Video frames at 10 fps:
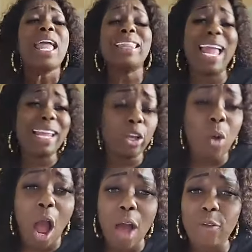Thank you
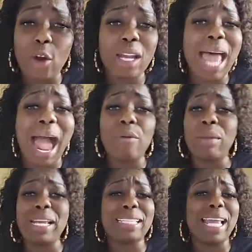all for
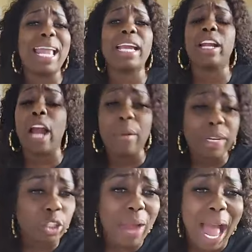allowing me to
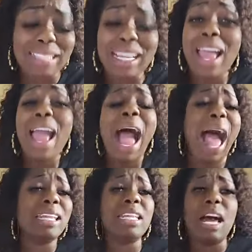encourage you guys.
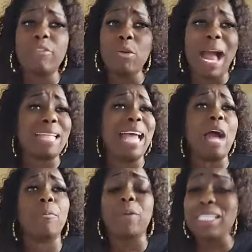I love you guys.
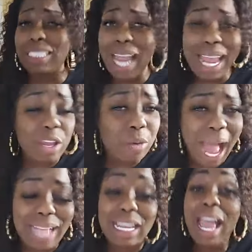I appreciate you
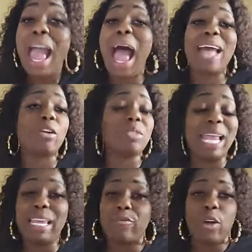guys. I don't
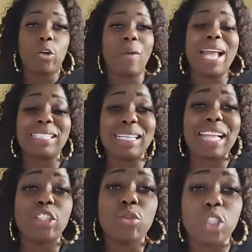take it for granted
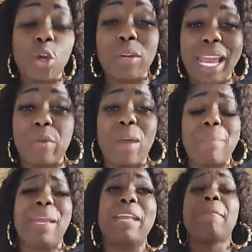that you tune in with
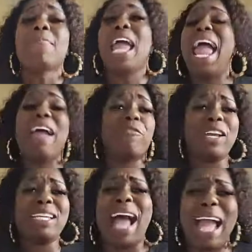me
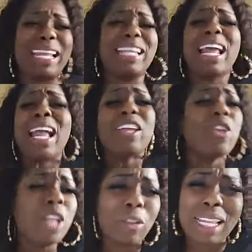every night. And
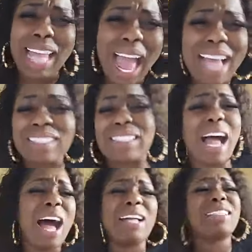you know, the last
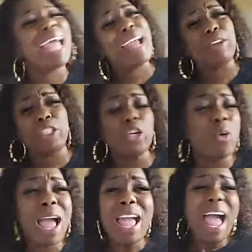uh, day or
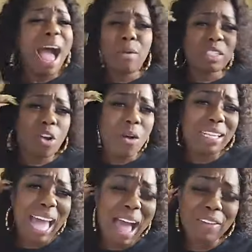two, I was
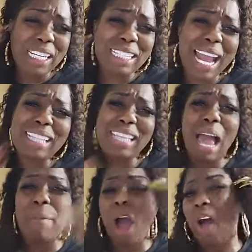going live in the
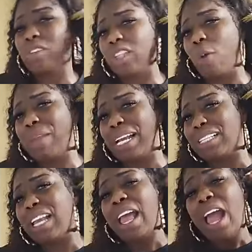daytime also
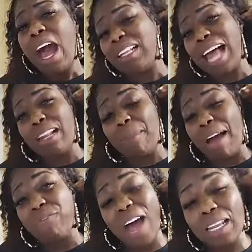because a lot of
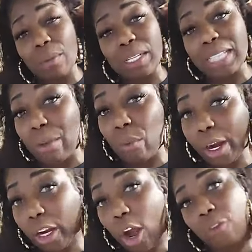my followers hours they
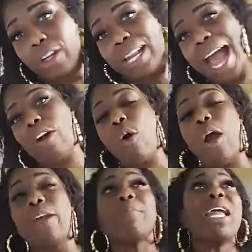work overnight
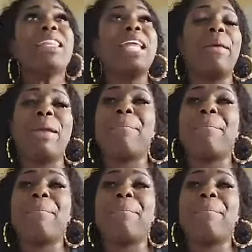or they're in